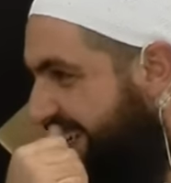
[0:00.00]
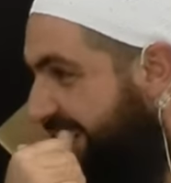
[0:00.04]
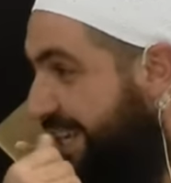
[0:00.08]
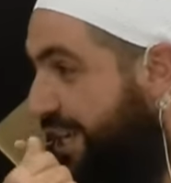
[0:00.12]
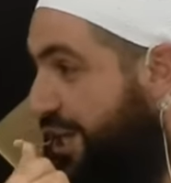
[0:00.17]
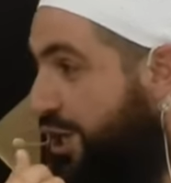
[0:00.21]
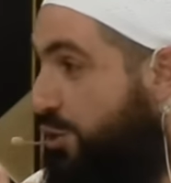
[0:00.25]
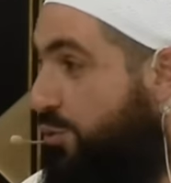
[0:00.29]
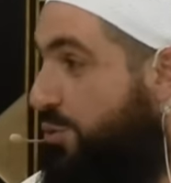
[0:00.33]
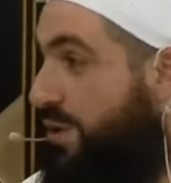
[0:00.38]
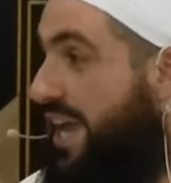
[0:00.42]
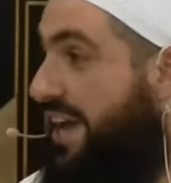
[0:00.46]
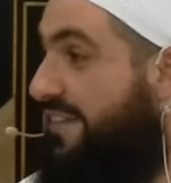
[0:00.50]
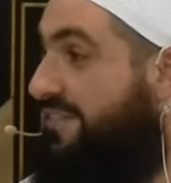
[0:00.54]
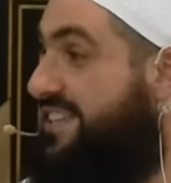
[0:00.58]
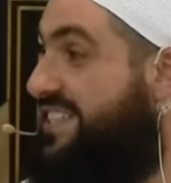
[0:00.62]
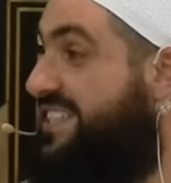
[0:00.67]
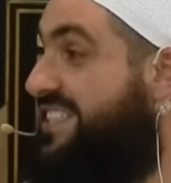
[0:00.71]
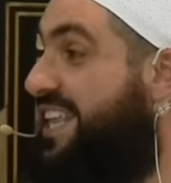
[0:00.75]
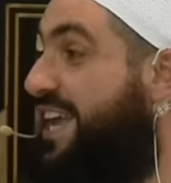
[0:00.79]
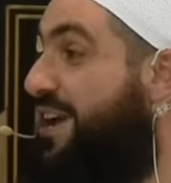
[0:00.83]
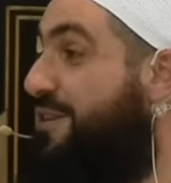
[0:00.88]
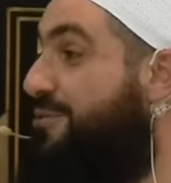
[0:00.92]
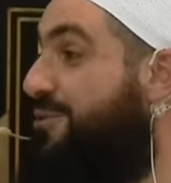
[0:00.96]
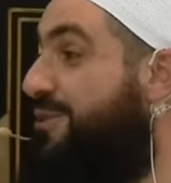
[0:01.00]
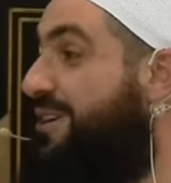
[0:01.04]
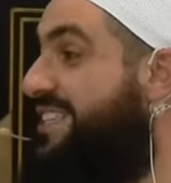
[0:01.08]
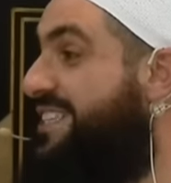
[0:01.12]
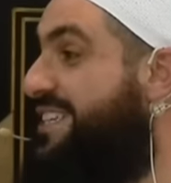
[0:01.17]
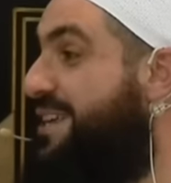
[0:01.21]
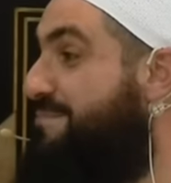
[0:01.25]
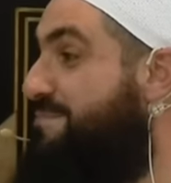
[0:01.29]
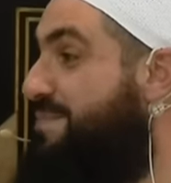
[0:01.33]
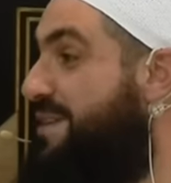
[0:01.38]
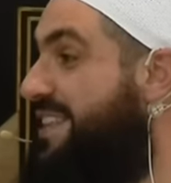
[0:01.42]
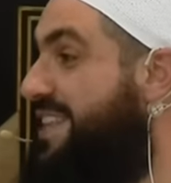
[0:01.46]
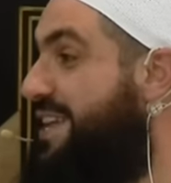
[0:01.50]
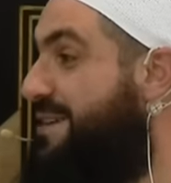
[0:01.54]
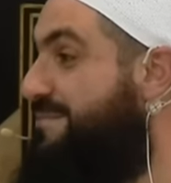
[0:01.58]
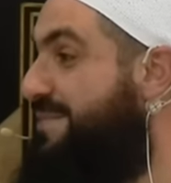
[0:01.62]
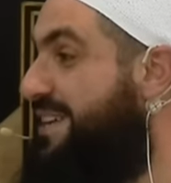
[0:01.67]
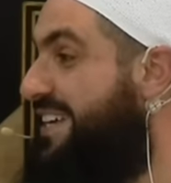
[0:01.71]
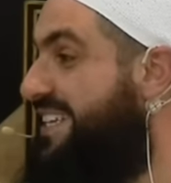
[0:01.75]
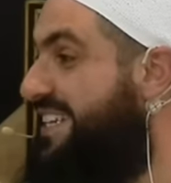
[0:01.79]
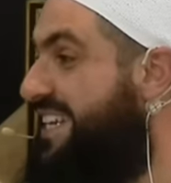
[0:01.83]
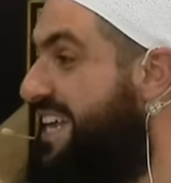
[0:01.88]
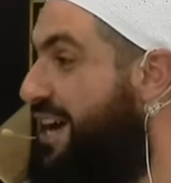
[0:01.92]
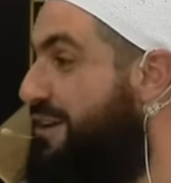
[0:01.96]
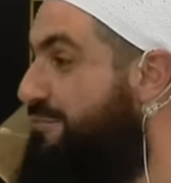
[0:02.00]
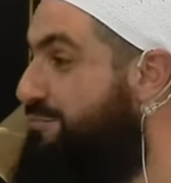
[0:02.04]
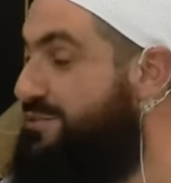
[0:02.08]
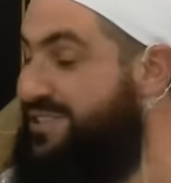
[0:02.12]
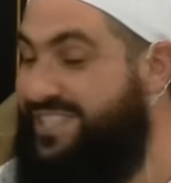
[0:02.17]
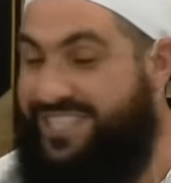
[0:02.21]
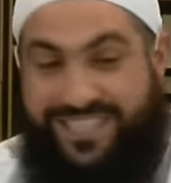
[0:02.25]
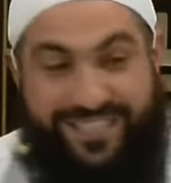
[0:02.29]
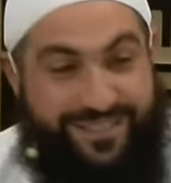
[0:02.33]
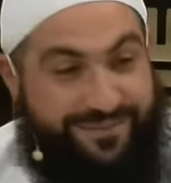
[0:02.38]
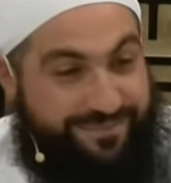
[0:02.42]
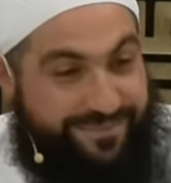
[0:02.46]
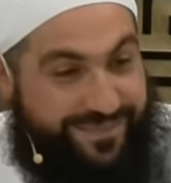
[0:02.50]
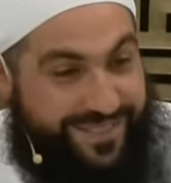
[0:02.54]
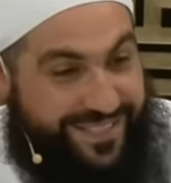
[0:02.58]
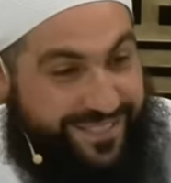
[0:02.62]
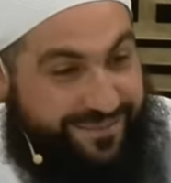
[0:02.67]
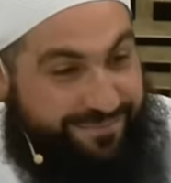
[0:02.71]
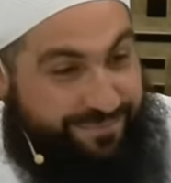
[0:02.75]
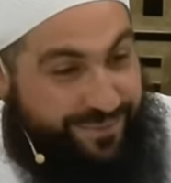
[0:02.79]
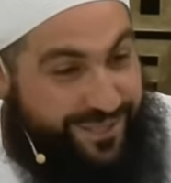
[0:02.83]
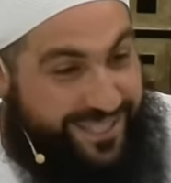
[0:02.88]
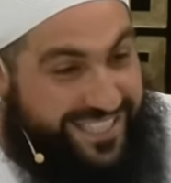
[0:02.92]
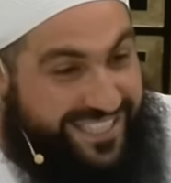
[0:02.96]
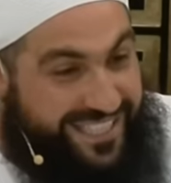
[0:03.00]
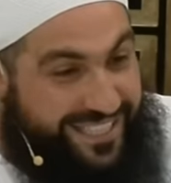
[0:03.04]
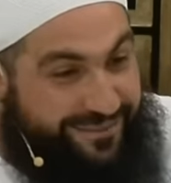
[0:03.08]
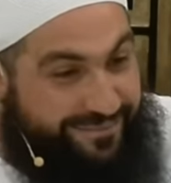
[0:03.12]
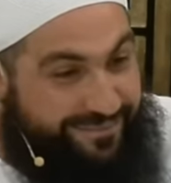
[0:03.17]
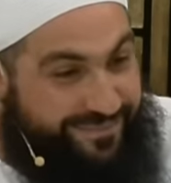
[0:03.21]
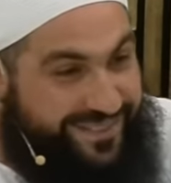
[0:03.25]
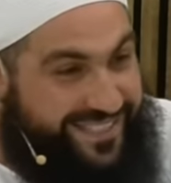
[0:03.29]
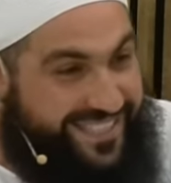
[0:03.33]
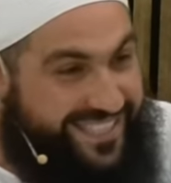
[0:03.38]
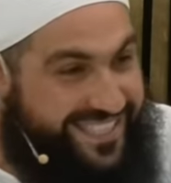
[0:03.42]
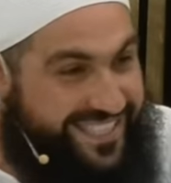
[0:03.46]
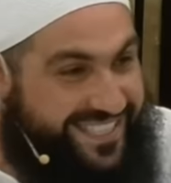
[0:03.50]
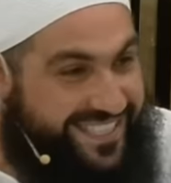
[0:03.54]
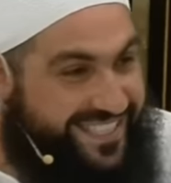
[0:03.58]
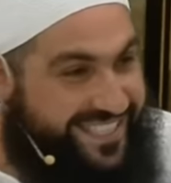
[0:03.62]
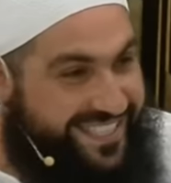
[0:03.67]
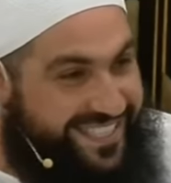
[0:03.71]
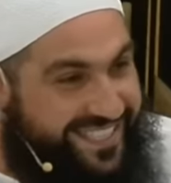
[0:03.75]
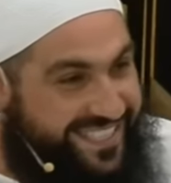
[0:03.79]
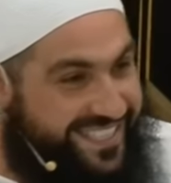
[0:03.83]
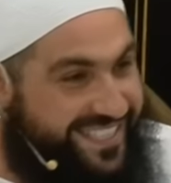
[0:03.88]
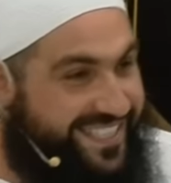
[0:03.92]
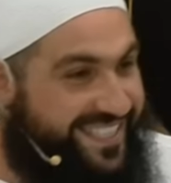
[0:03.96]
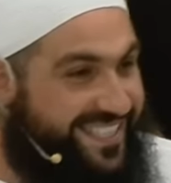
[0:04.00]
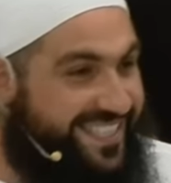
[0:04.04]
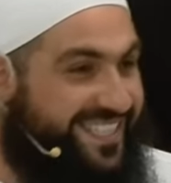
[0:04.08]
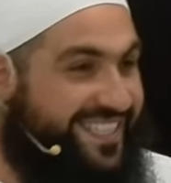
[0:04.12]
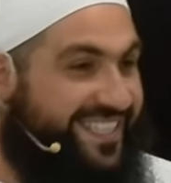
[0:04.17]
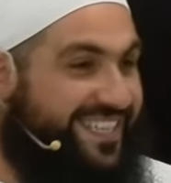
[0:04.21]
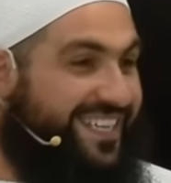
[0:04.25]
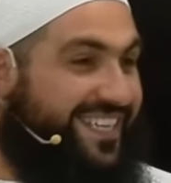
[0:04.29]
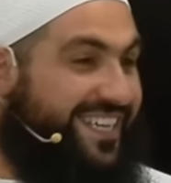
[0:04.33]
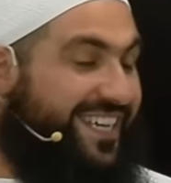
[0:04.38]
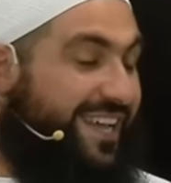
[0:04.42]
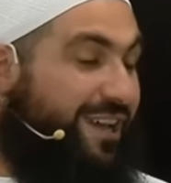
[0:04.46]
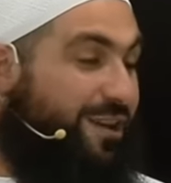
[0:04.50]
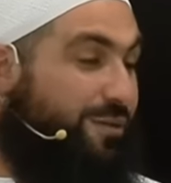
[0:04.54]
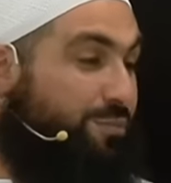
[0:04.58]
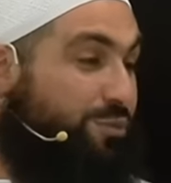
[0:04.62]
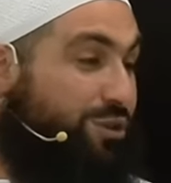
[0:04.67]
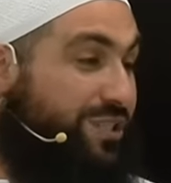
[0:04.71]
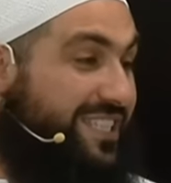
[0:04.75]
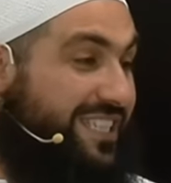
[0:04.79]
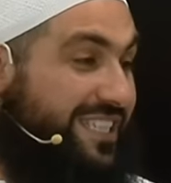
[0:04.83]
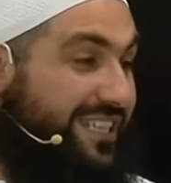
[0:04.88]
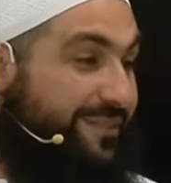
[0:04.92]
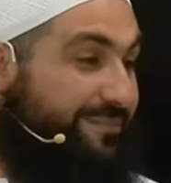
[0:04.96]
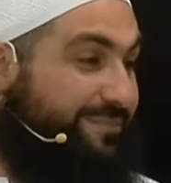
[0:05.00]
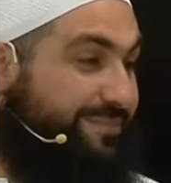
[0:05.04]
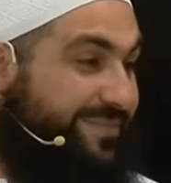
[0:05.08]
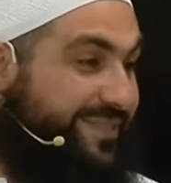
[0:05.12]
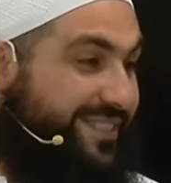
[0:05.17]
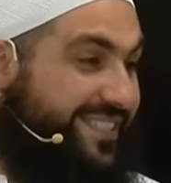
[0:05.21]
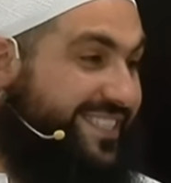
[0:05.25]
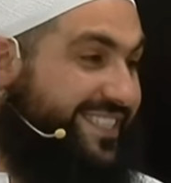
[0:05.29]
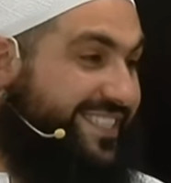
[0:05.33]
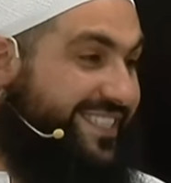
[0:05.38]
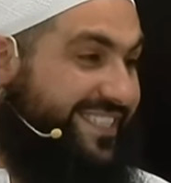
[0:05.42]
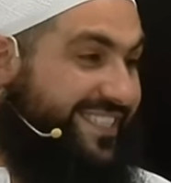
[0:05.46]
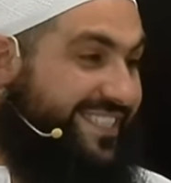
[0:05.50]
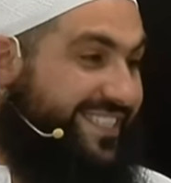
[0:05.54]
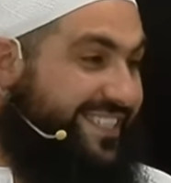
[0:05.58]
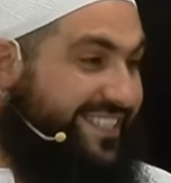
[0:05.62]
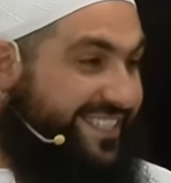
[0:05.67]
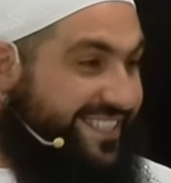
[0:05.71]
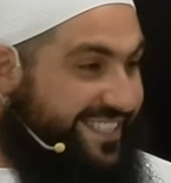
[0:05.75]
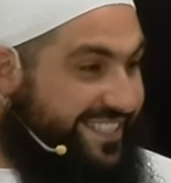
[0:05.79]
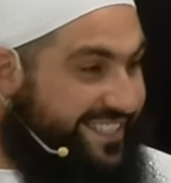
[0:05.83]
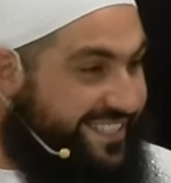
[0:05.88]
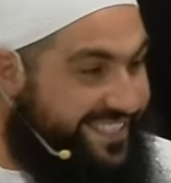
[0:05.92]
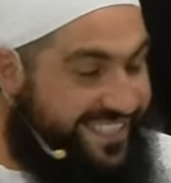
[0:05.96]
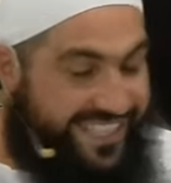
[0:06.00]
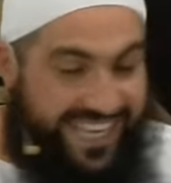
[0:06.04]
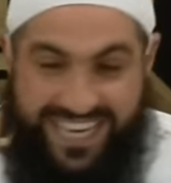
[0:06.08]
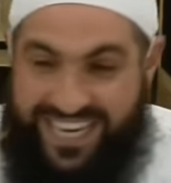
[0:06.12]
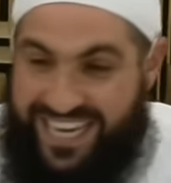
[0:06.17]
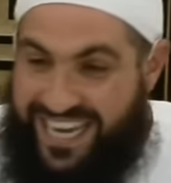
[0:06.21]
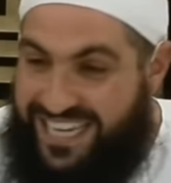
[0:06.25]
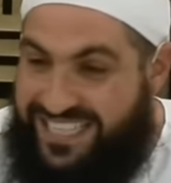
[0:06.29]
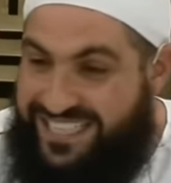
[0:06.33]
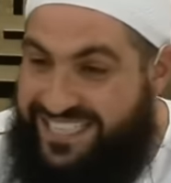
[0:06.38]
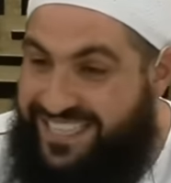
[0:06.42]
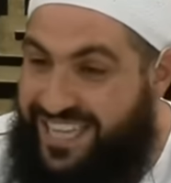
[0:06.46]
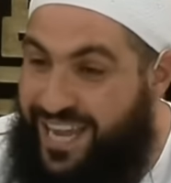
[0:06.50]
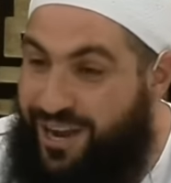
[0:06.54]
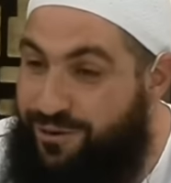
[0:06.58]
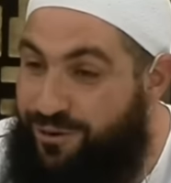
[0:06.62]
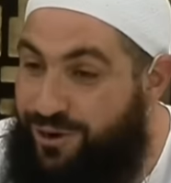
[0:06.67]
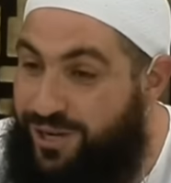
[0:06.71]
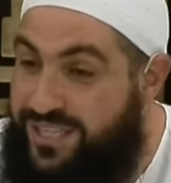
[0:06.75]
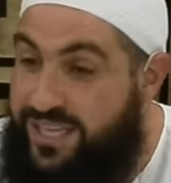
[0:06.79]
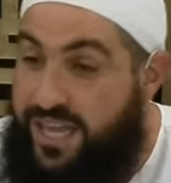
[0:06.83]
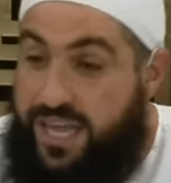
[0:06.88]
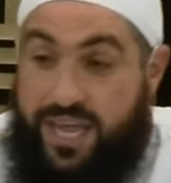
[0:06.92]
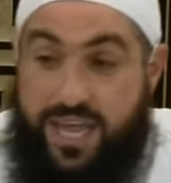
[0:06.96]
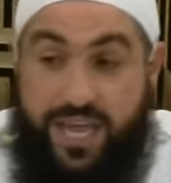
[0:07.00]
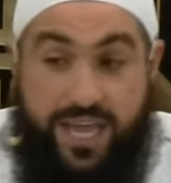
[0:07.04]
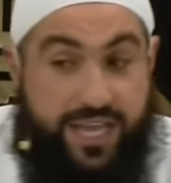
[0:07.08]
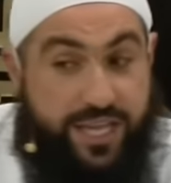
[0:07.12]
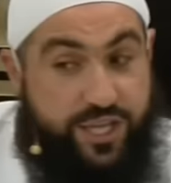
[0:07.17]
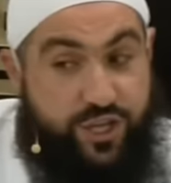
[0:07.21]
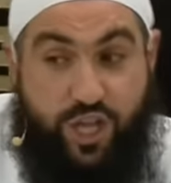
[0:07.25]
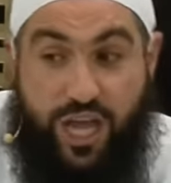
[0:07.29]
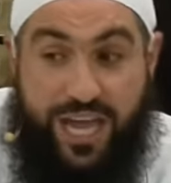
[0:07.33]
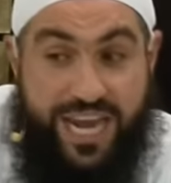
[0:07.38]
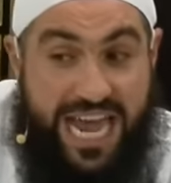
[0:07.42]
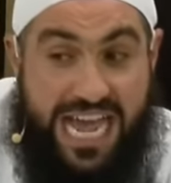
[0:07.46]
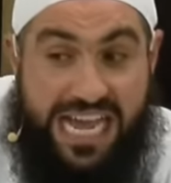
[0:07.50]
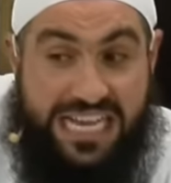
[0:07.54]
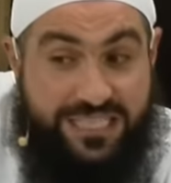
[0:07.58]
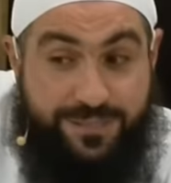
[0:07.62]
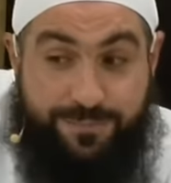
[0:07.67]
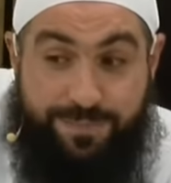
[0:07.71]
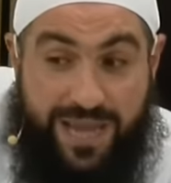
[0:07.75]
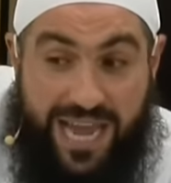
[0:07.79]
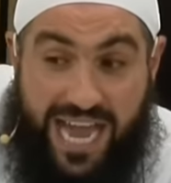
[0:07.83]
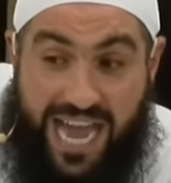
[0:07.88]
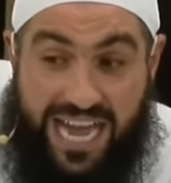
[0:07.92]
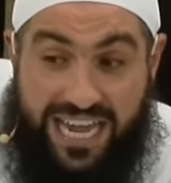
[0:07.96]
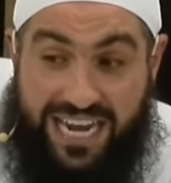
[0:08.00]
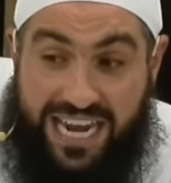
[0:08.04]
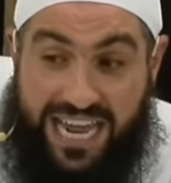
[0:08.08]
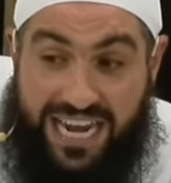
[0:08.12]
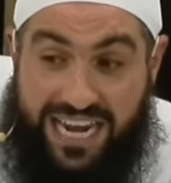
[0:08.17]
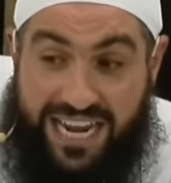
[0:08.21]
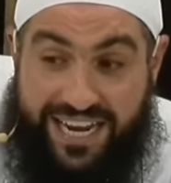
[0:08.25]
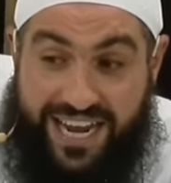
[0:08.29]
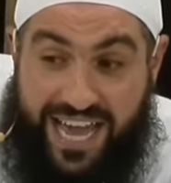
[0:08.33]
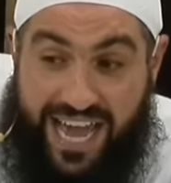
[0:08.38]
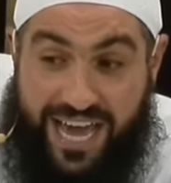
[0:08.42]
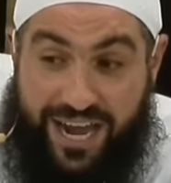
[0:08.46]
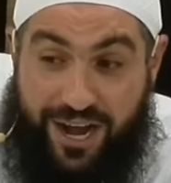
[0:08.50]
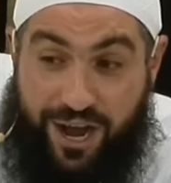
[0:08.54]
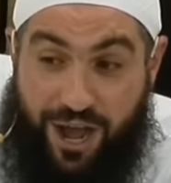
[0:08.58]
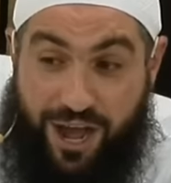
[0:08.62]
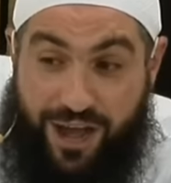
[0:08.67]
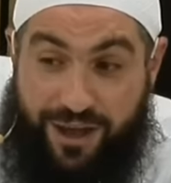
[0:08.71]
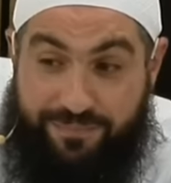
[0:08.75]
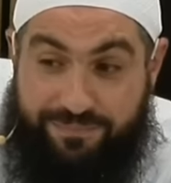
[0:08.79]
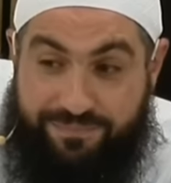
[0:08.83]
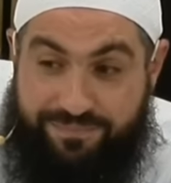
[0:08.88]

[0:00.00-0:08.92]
We have a steroids epidemic now. Muslims, Muslims, Muslims. Allah, steroid. Don't ask me halal and haram.